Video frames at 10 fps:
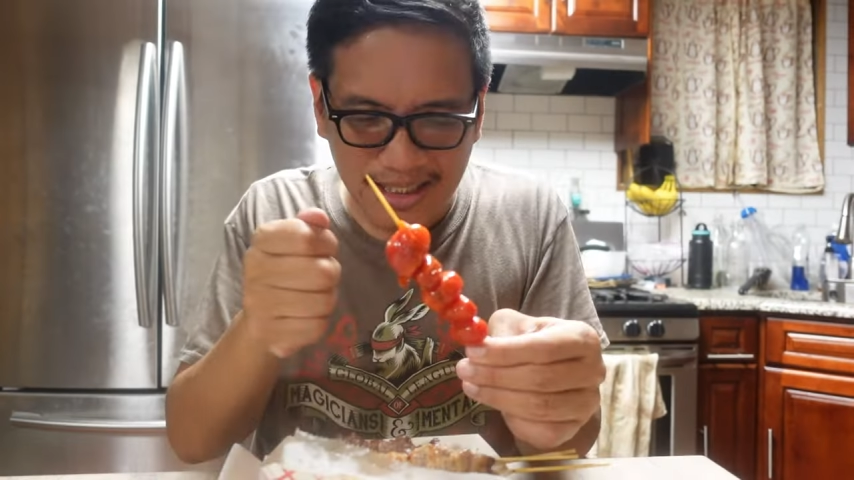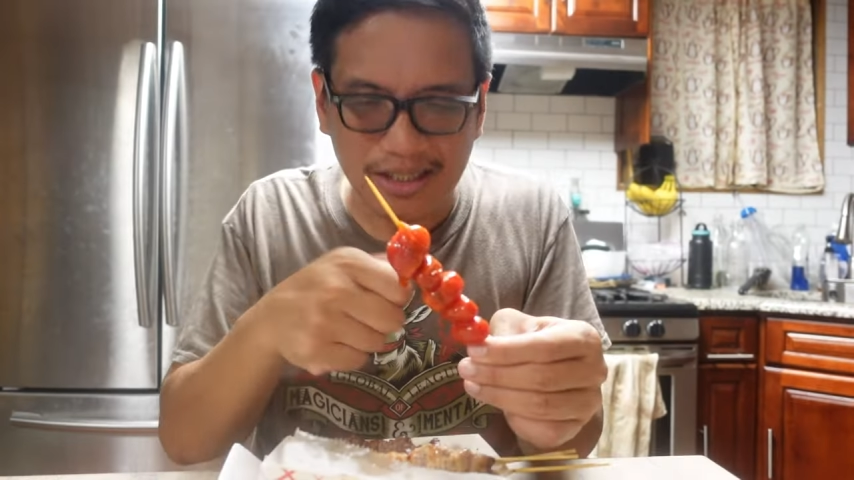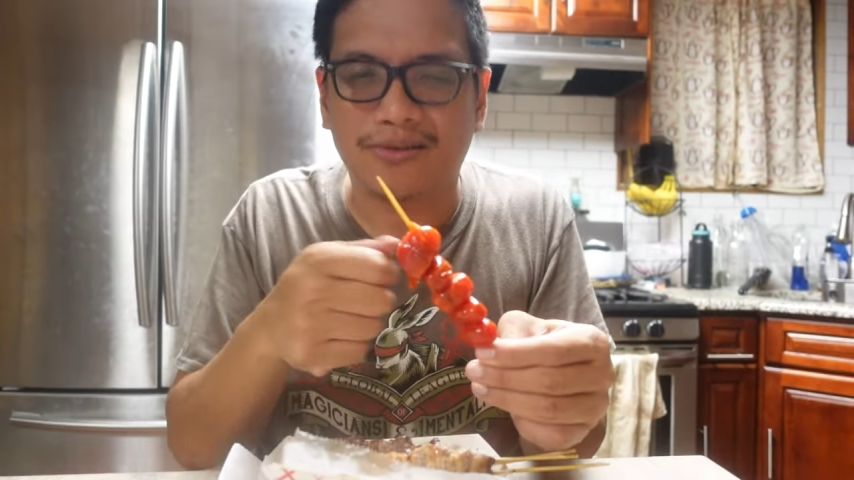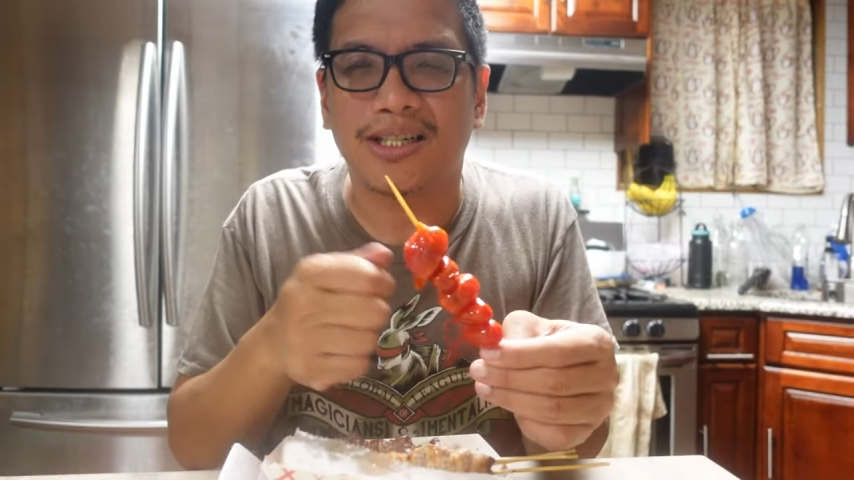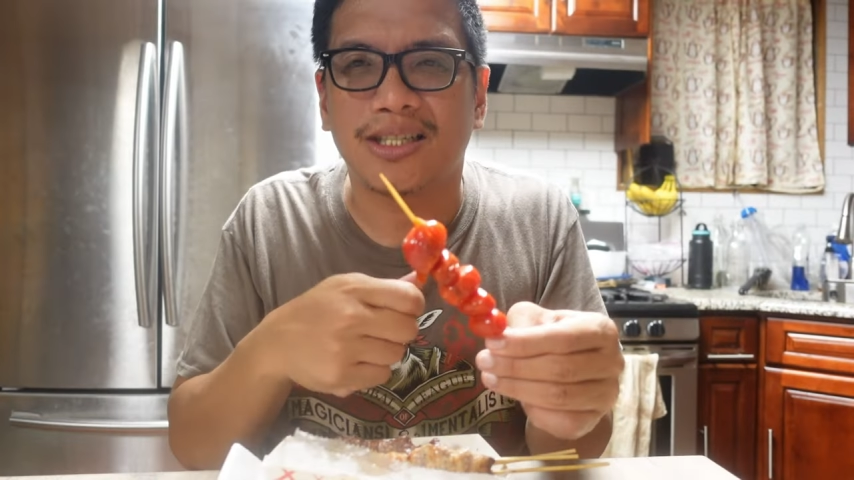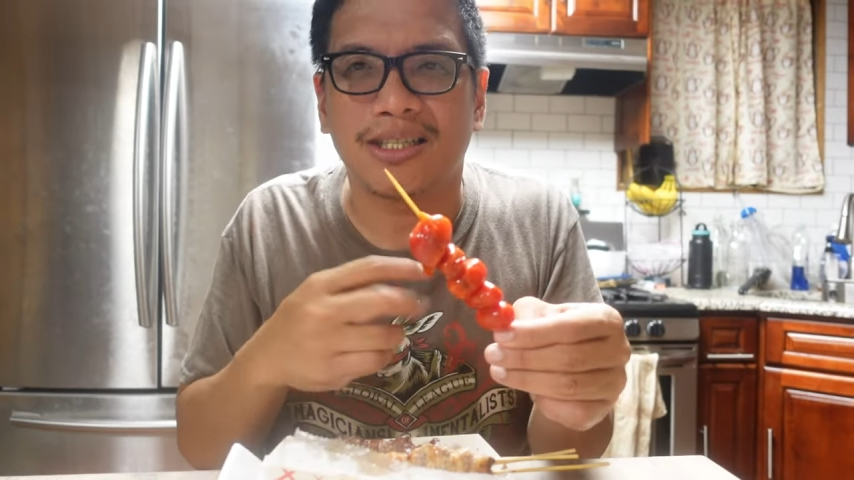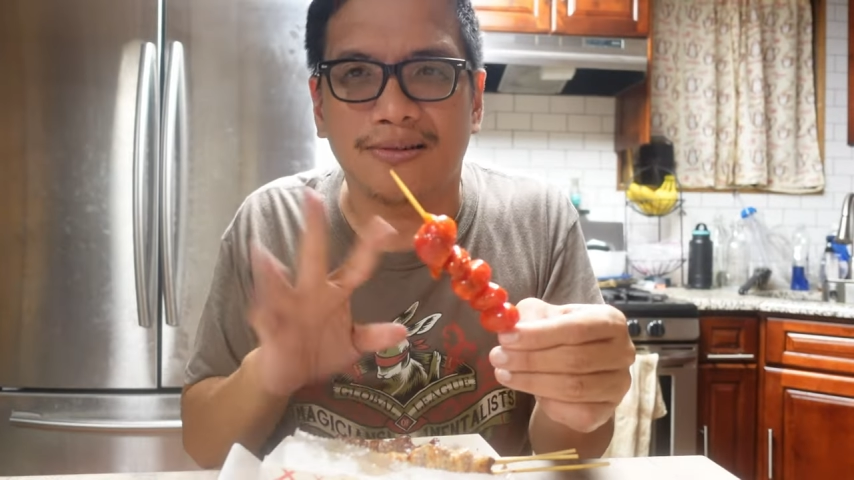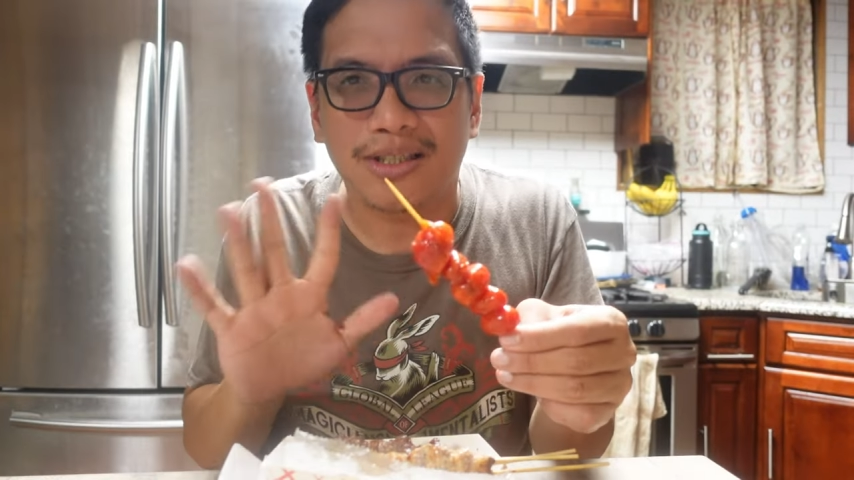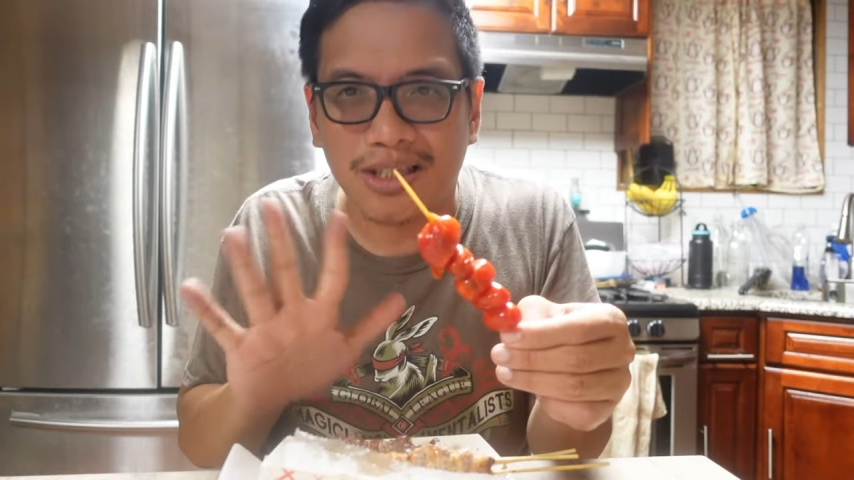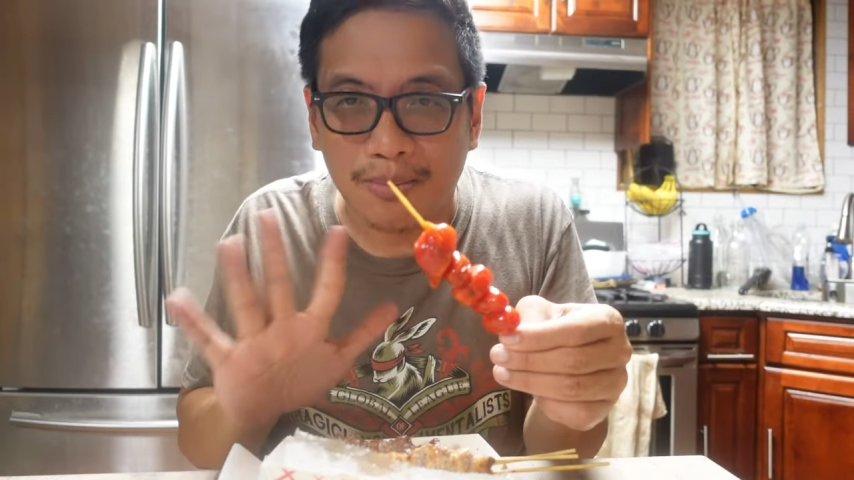he drenches it
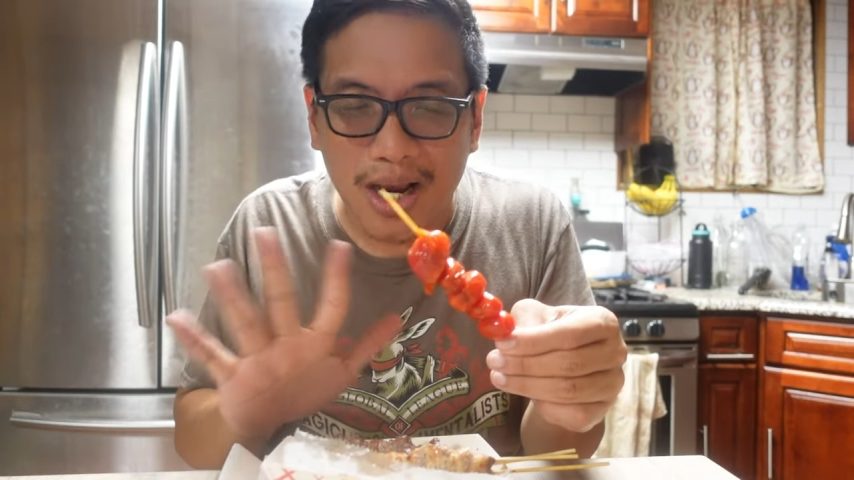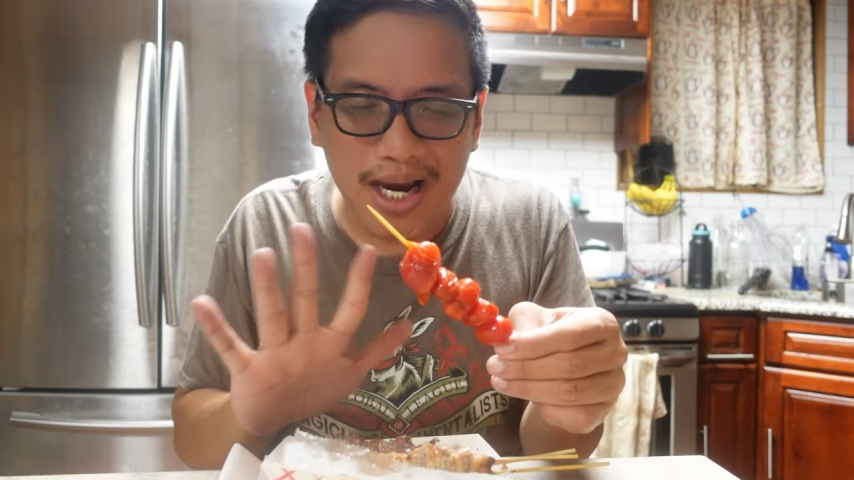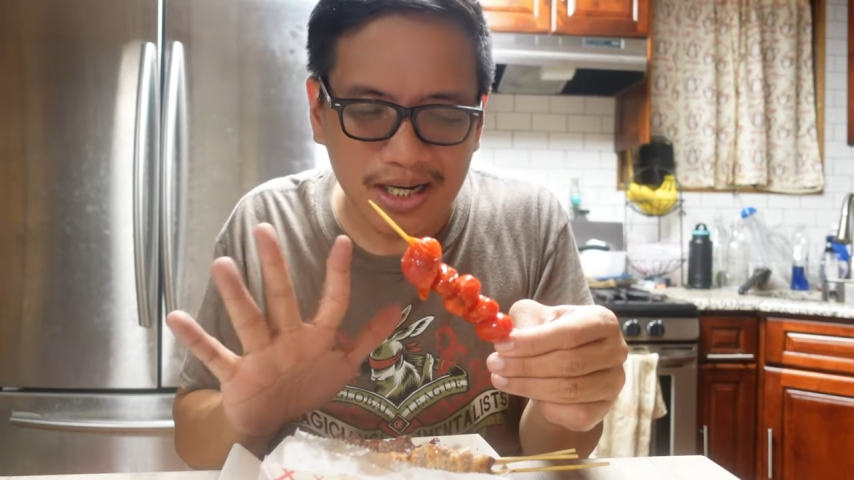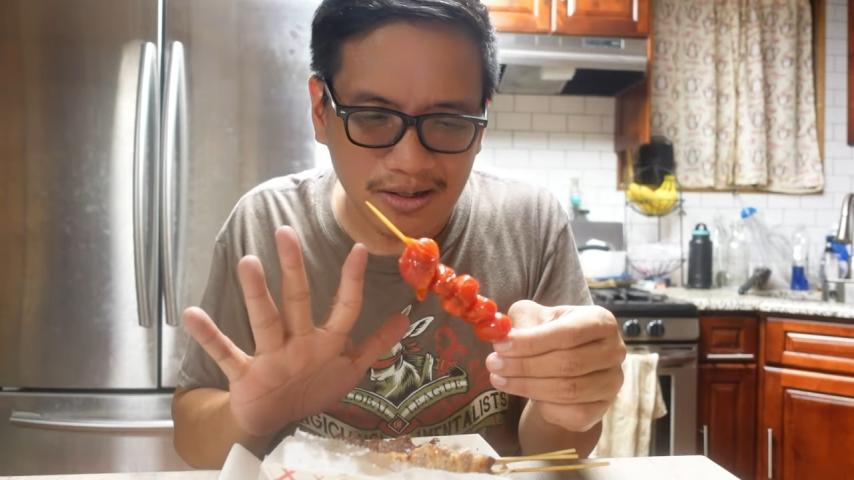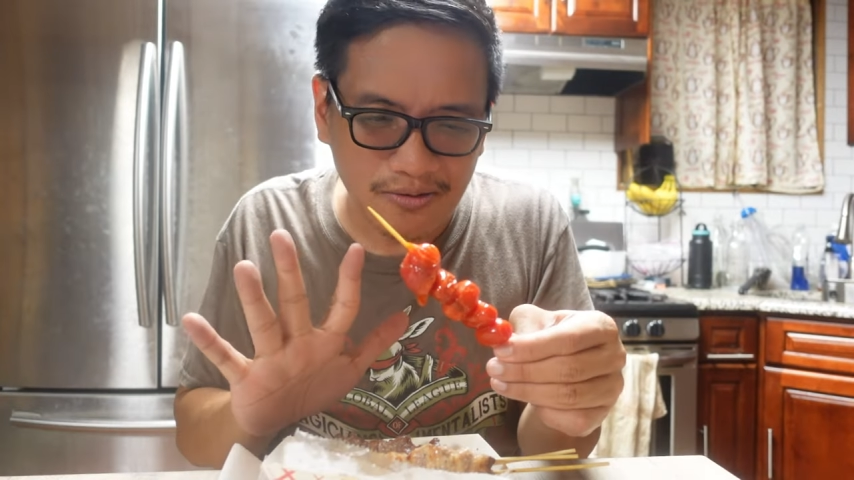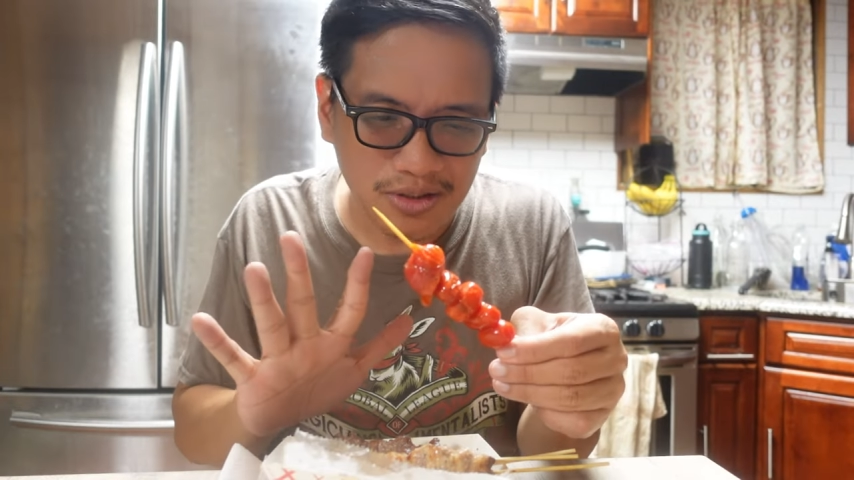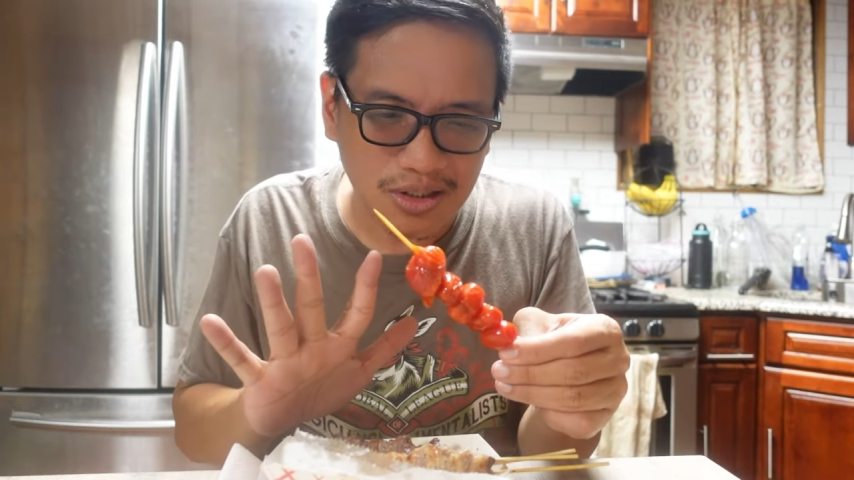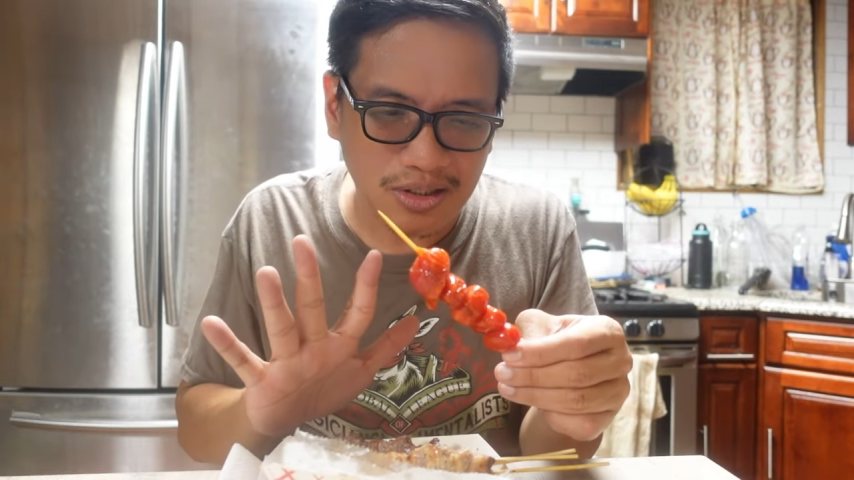with some kind of